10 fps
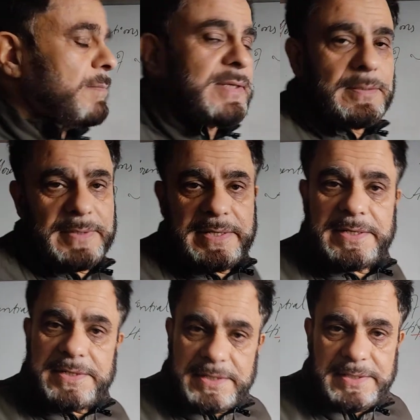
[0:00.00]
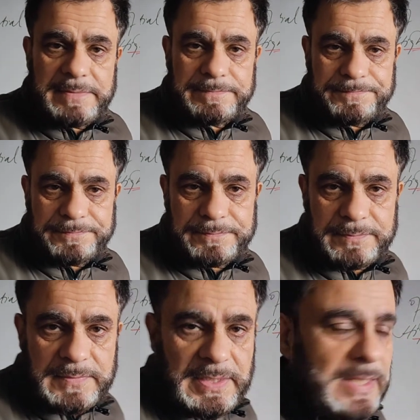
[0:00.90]
but of any degree,
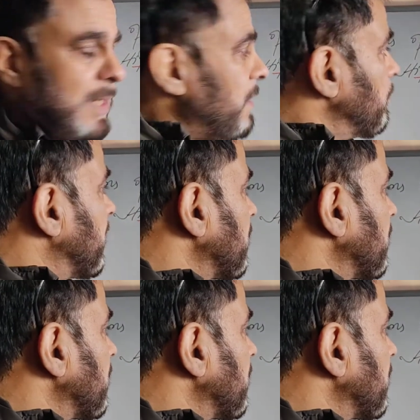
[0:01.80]
but